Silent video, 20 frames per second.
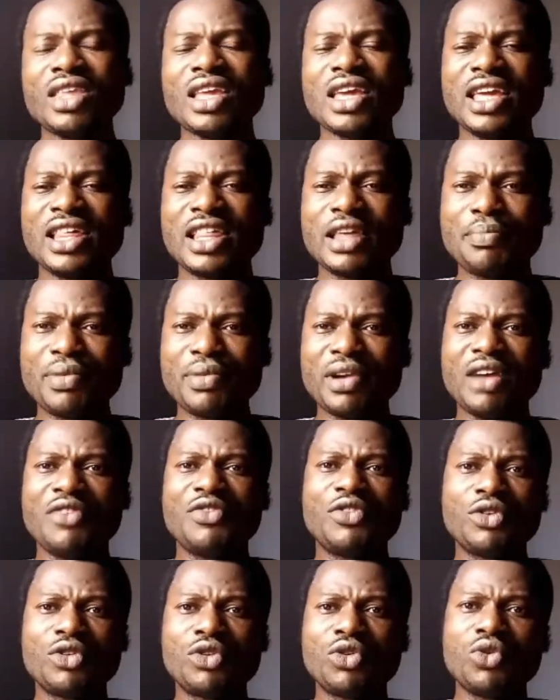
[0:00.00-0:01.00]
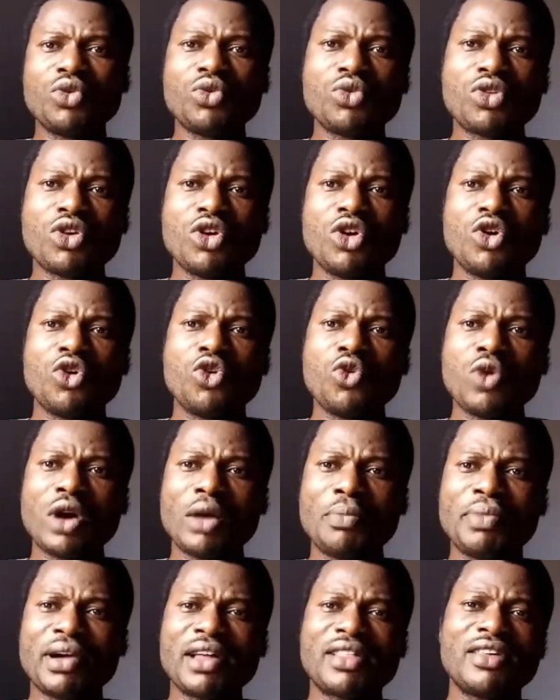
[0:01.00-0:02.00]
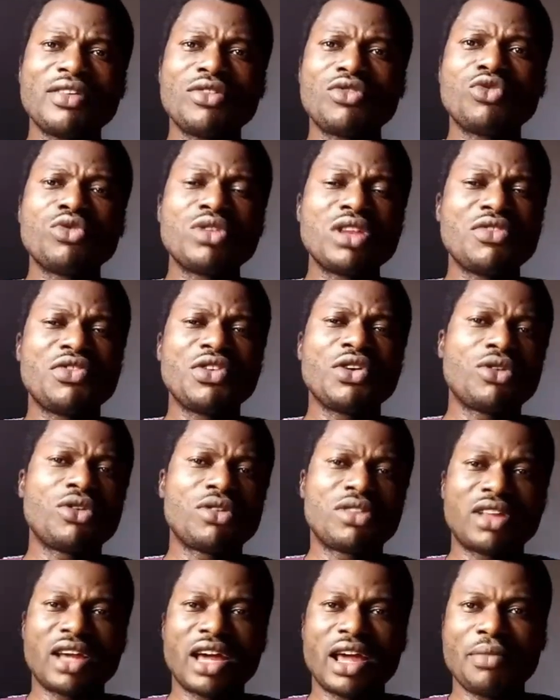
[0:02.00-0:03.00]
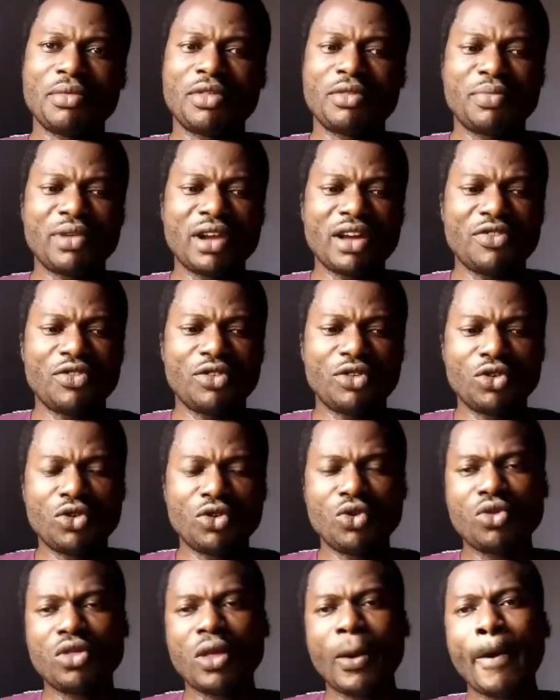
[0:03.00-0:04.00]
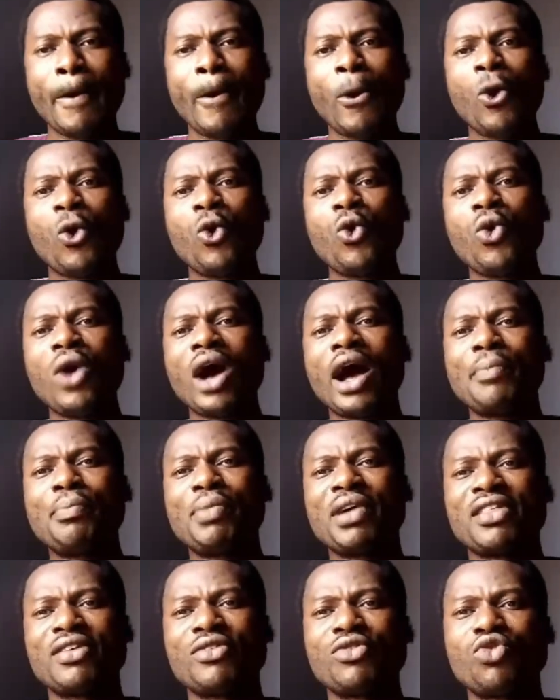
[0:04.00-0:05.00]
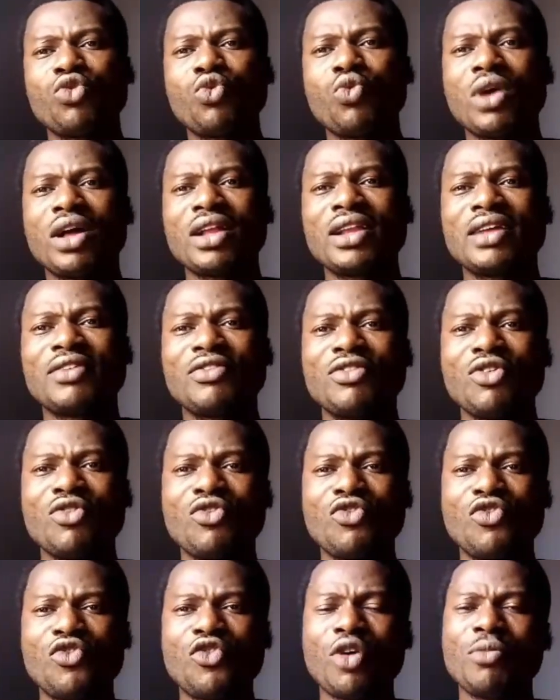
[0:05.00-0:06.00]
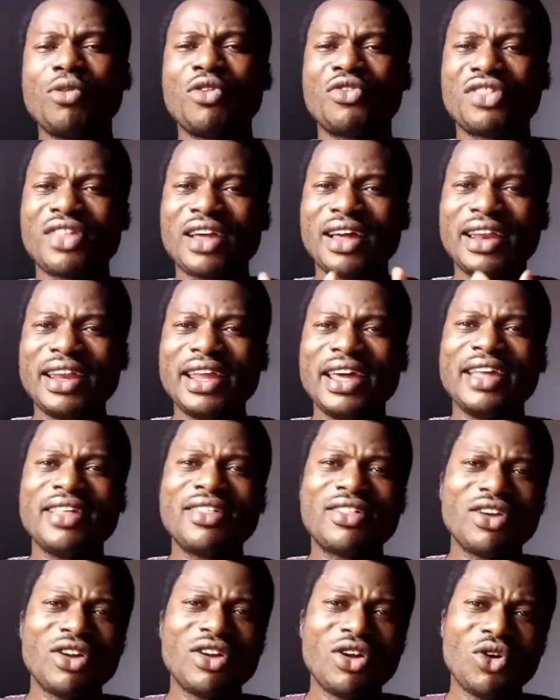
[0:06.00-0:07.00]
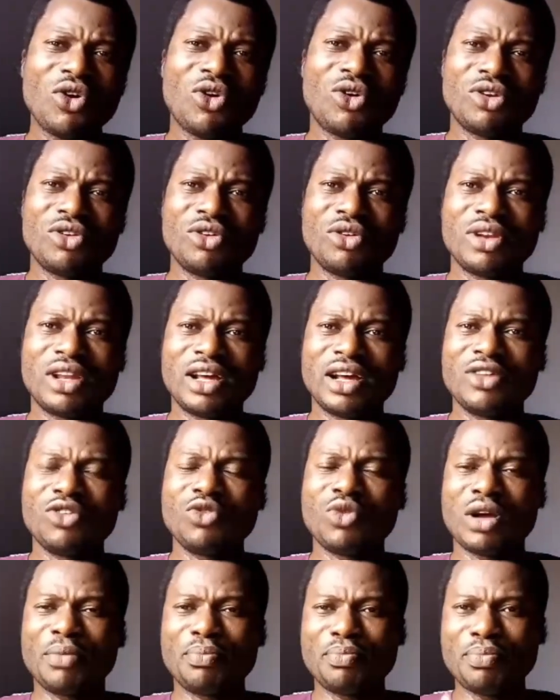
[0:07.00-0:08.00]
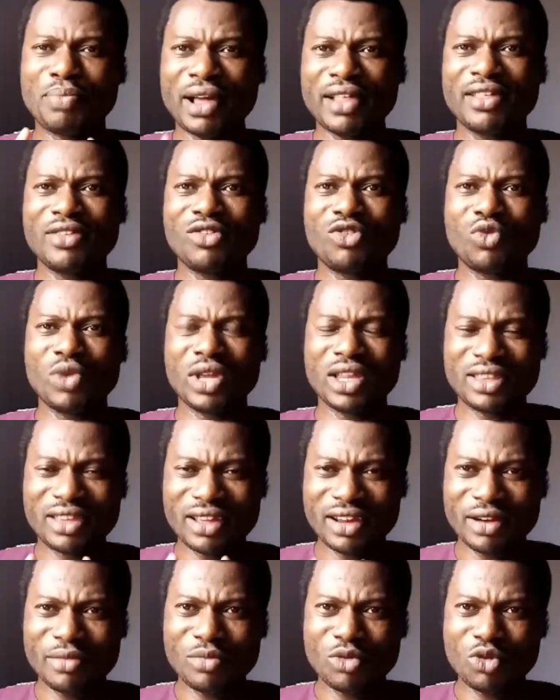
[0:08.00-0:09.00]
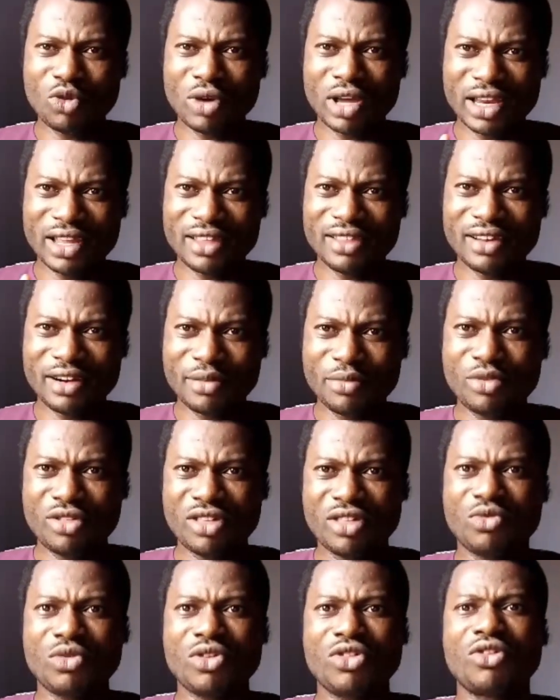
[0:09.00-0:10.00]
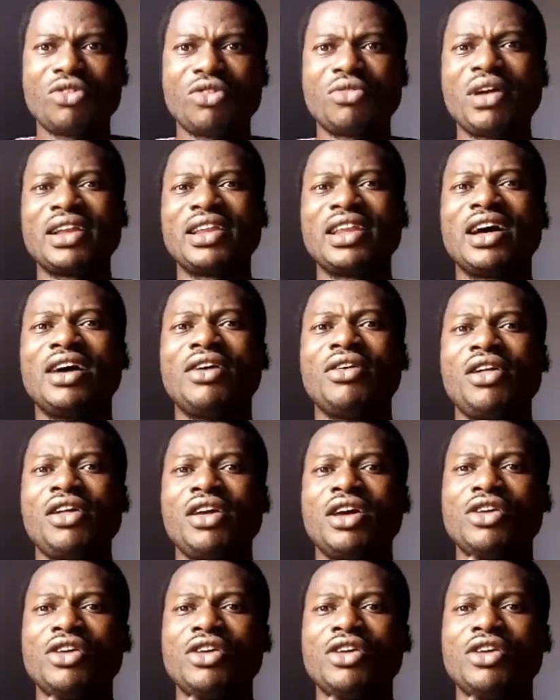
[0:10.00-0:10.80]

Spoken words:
It's a prayer for those who are passing through difficult times. Prayer for those who are passing through one form of challenge or the other. You are passing through a terrible situation right now.